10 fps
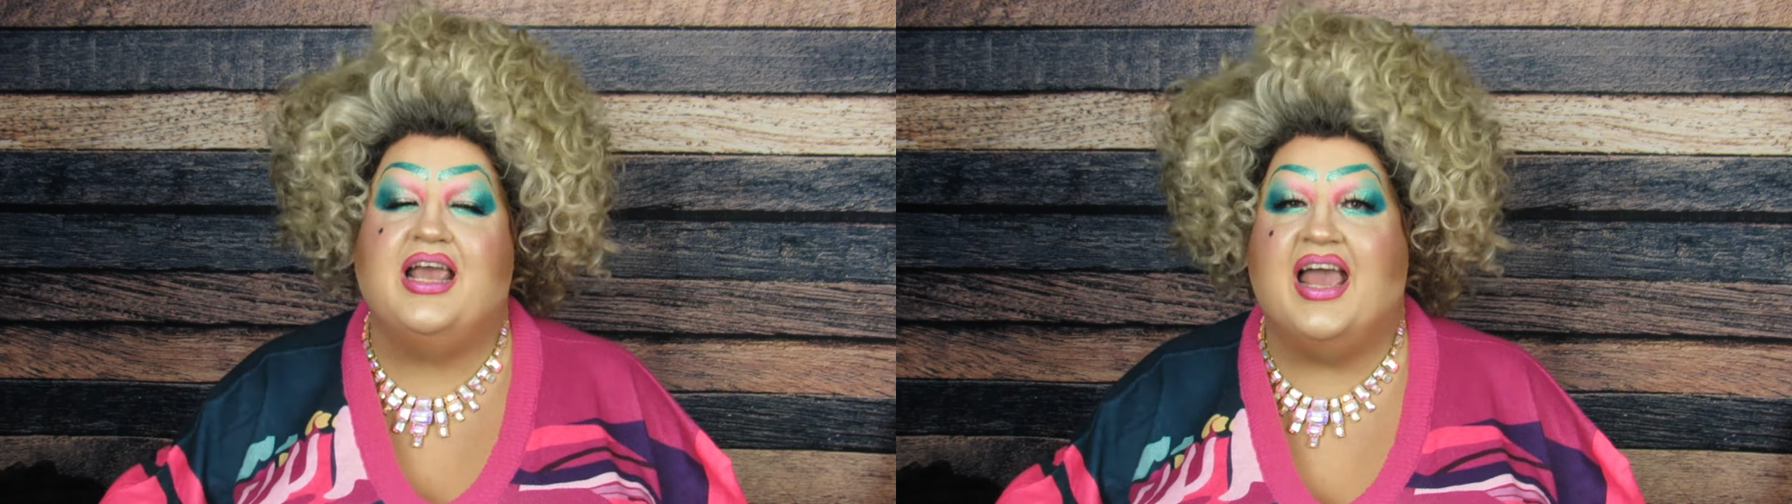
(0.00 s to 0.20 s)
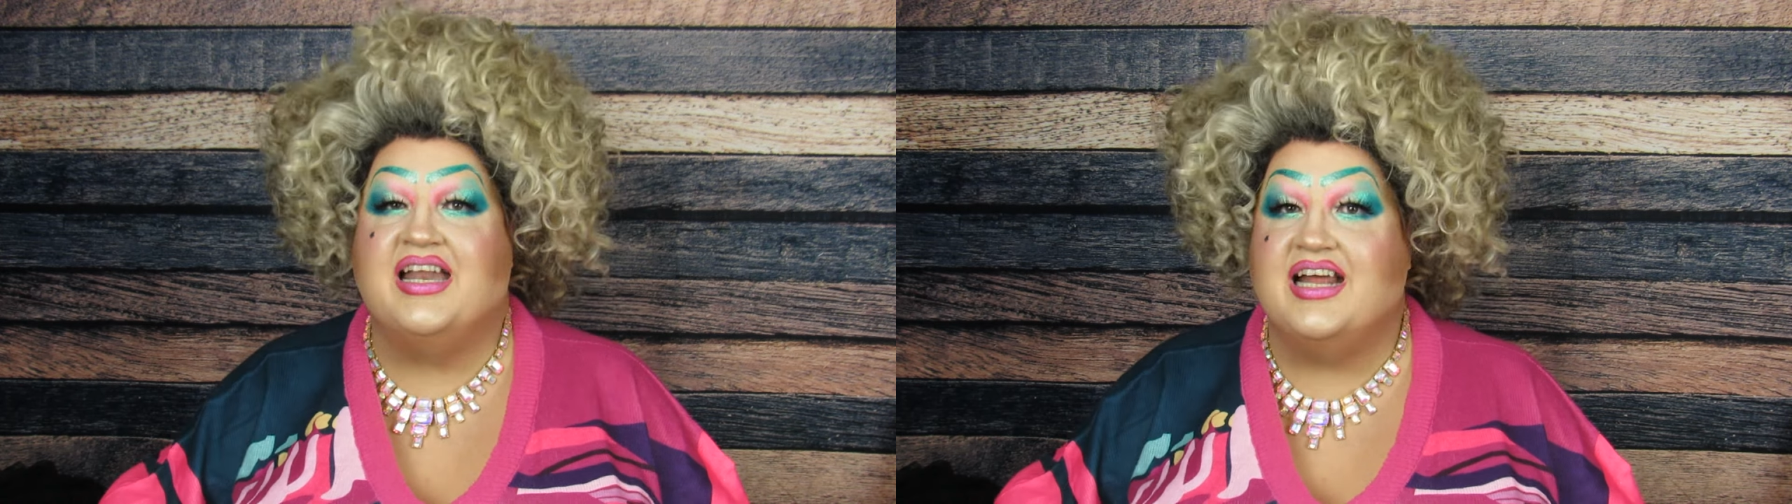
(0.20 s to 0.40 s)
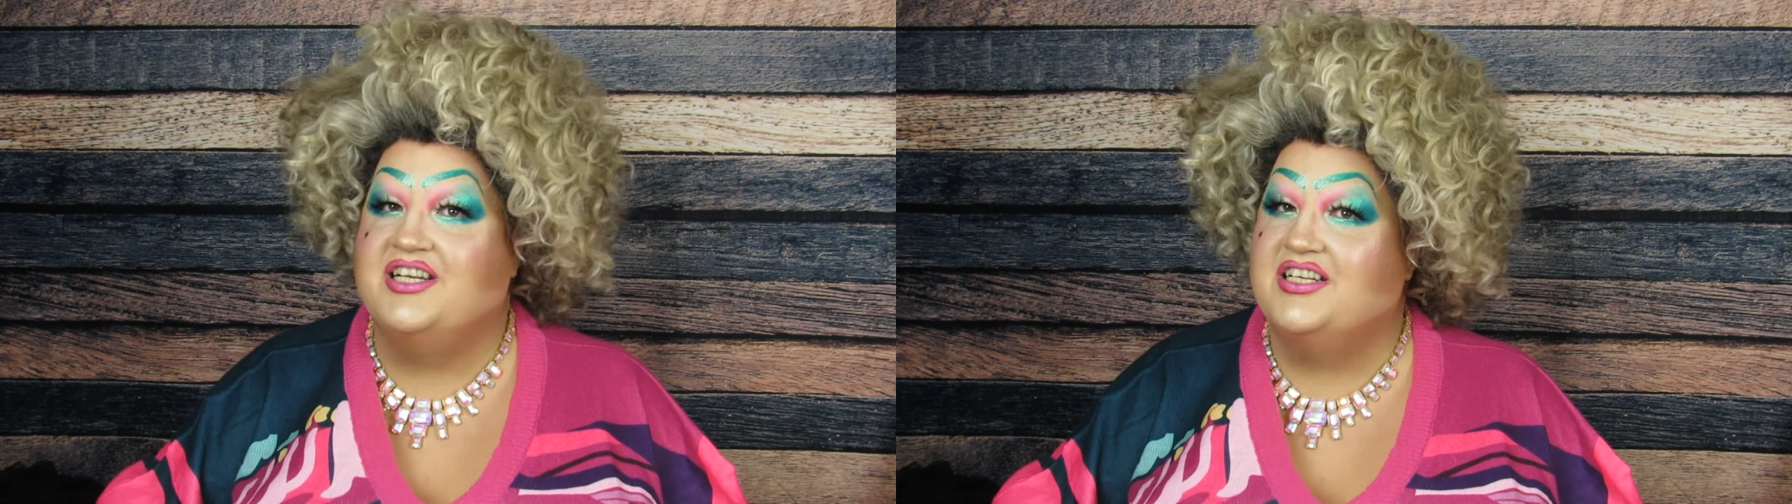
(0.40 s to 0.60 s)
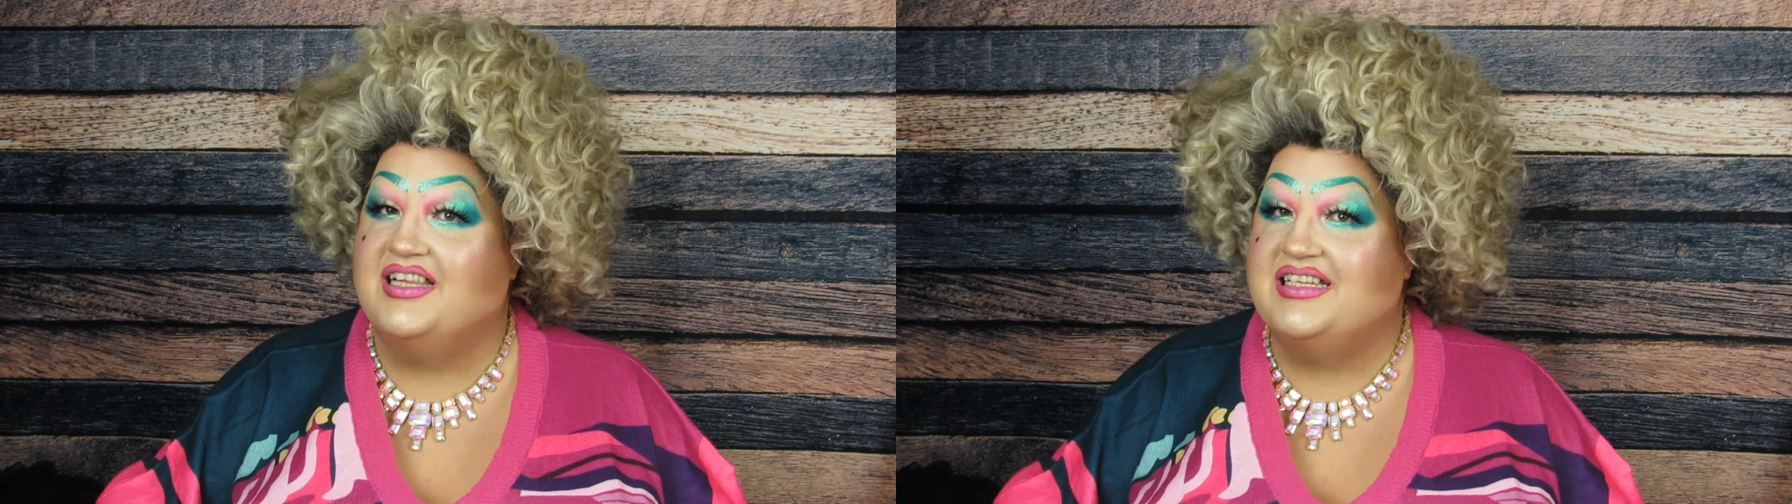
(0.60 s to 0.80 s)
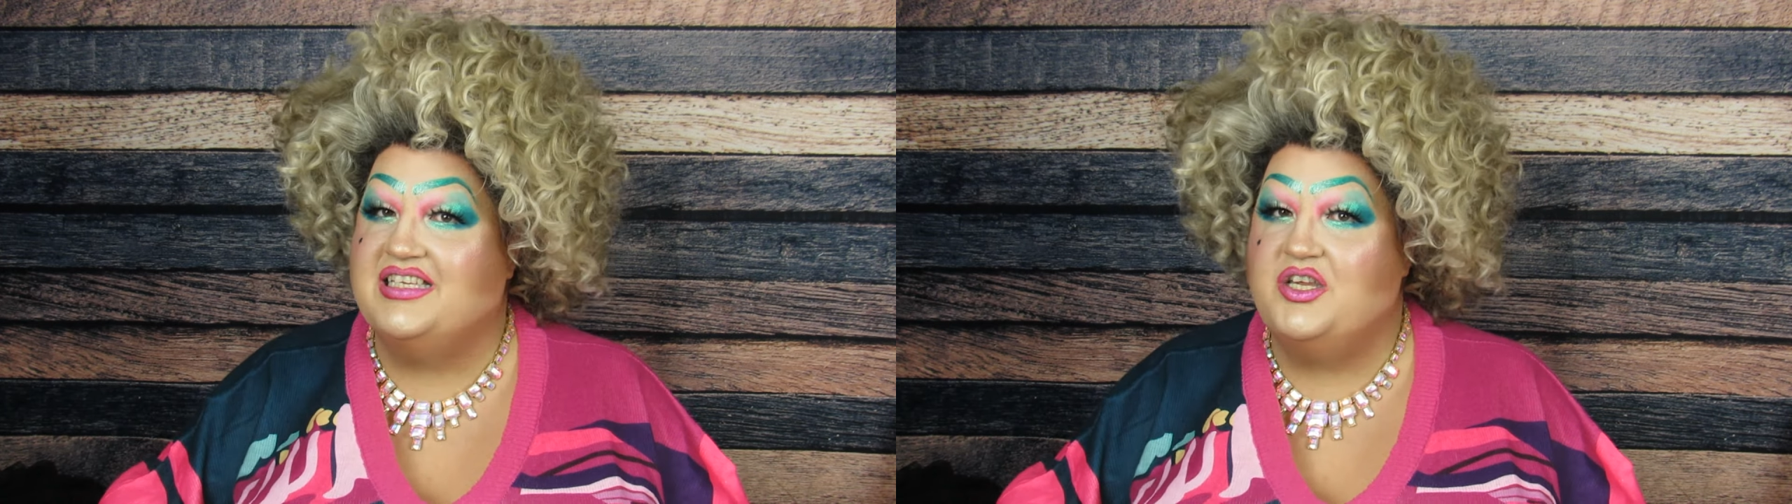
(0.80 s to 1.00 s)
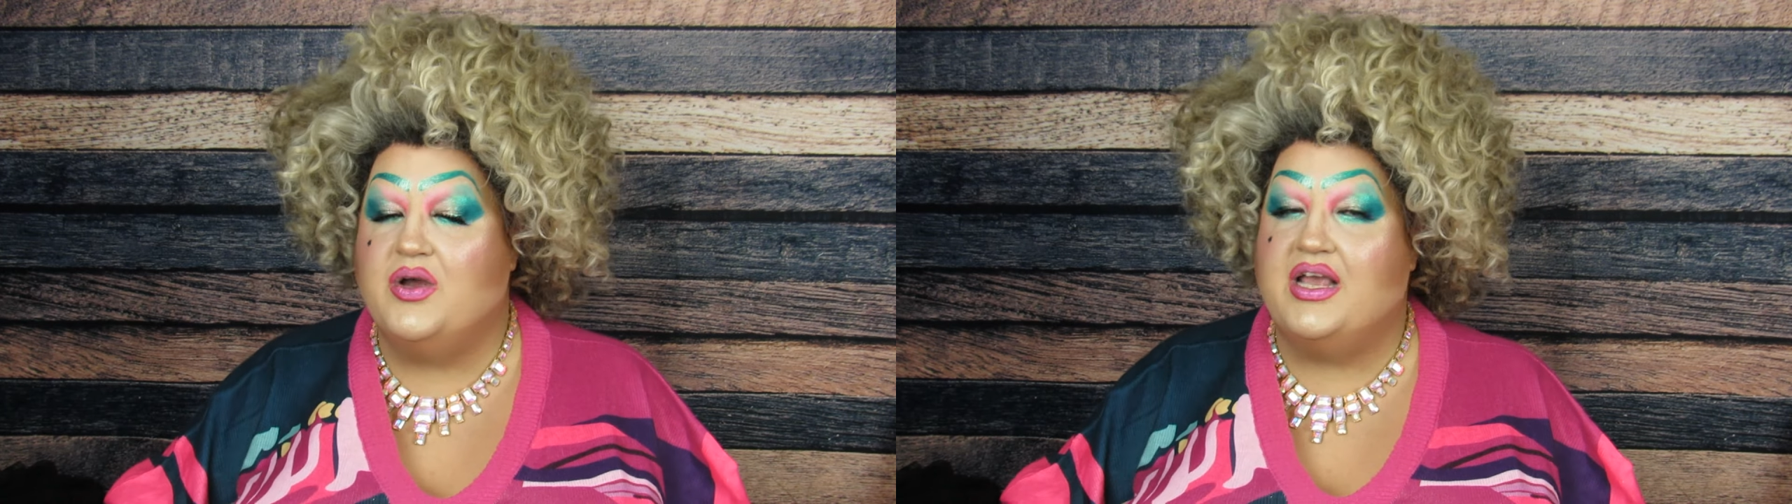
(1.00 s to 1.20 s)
And until I see you